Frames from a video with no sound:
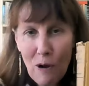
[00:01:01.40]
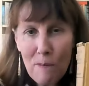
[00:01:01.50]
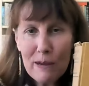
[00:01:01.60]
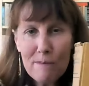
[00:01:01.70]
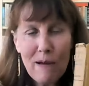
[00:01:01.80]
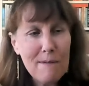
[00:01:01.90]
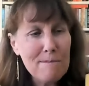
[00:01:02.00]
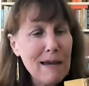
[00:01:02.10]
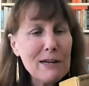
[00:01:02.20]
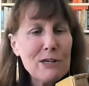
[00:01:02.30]
copy, my
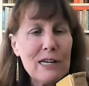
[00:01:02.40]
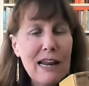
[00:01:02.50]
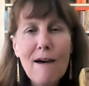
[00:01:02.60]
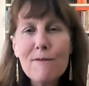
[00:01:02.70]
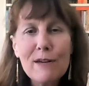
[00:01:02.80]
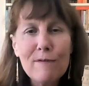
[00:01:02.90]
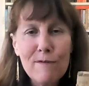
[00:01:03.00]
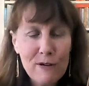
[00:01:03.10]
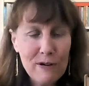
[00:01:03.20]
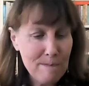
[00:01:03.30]
much loved and
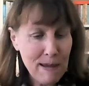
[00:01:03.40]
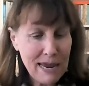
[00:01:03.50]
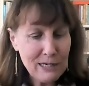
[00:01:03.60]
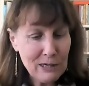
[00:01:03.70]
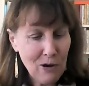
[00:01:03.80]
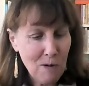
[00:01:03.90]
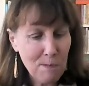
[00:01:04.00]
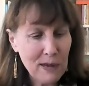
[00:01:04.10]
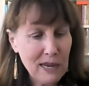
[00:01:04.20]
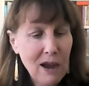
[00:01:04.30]
very battered
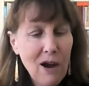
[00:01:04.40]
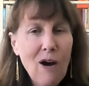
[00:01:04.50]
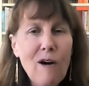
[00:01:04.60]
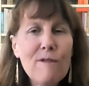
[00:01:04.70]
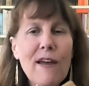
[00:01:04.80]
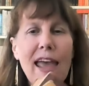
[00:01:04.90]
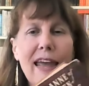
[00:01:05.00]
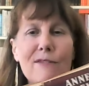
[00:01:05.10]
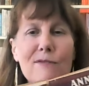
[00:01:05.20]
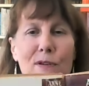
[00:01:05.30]
copy of
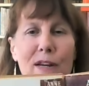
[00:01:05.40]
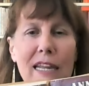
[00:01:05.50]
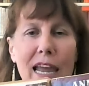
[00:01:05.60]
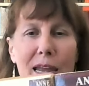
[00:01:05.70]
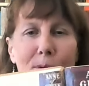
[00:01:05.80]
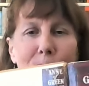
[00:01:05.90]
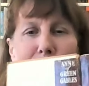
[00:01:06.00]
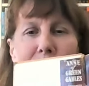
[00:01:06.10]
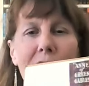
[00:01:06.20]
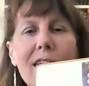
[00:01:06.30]
Anne of Green
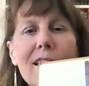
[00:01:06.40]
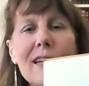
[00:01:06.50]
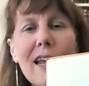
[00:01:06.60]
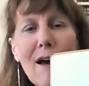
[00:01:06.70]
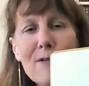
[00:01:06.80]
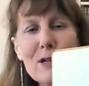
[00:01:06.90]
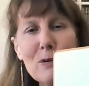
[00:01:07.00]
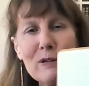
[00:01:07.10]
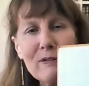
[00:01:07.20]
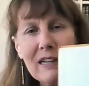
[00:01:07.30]
Gables. The cover
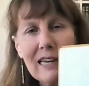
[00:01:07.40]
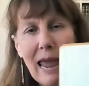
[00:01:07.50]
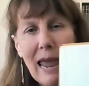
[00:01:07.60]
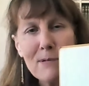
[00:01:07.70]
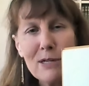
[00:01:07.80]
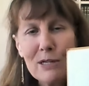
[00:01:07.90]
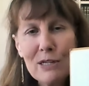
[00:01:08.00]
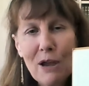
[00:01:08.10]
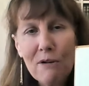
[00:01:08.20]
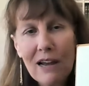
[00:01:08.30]
sort of collapsed,
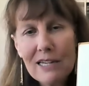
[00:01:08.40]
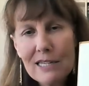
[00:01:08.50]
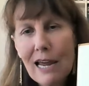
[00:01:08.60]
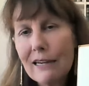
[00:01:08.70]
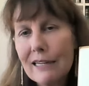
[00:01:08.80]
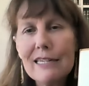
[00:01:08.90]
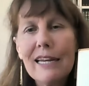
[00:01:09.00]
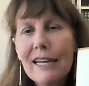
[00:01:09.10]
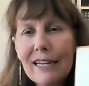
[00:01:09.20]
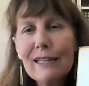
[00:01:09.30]
so I stuck it
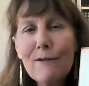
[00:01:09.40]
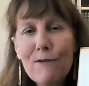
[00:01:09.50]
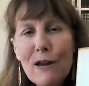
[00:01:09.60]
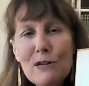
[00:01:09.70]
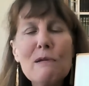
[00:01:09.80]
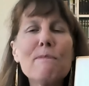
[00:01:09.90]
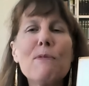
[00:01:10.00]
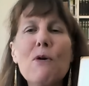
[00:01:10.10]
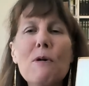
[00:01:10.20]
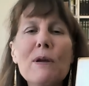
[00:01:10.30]
in the front of the
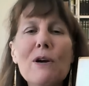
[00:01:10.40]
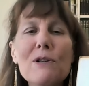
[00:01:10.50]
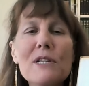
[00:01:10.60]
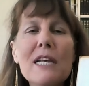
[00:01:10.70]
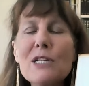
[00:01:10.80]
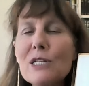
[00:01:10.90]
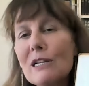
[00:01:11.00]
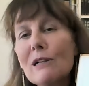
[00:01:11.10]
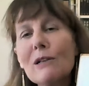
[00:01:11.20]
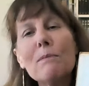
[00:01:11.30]
book because it
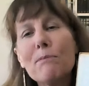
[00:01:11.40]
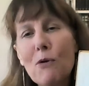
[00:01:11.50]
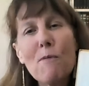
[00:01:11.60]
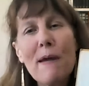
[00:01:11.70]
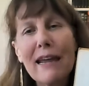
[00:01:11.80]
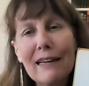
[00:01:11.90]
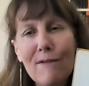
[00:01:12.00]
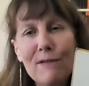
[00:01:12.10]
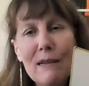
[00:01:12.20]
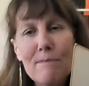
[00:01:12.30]
still brought back
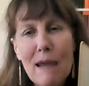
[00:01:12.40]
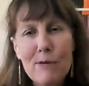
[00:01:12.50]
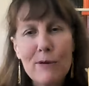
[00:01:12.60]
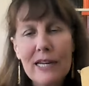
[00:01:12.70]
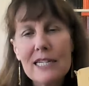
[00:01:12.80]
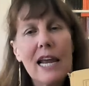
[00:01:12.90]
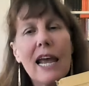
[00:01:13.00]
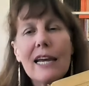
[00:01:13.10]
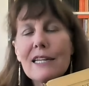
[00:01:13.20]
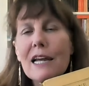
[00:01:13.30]
lovely memories
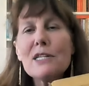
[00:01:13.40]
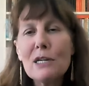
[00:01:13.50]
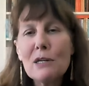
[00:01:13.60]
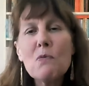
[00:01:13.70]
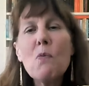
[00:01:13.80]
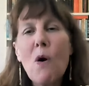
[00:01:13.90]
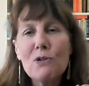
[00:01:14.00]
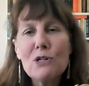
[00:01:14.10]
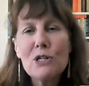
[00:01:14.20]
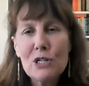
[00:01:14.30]
and I didn't
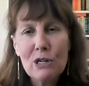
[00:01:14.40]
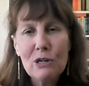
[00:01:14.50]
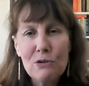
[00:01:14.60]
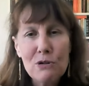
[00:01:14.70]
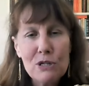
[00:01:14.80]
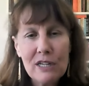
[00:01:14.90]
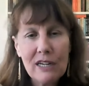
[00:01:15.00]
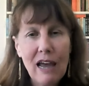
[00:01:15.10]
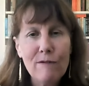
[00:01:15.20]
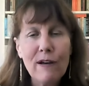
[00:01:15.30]
want to lose the
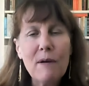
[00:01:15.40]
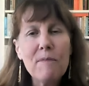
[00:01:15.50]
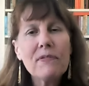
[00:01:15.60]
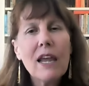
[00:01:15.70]
cover.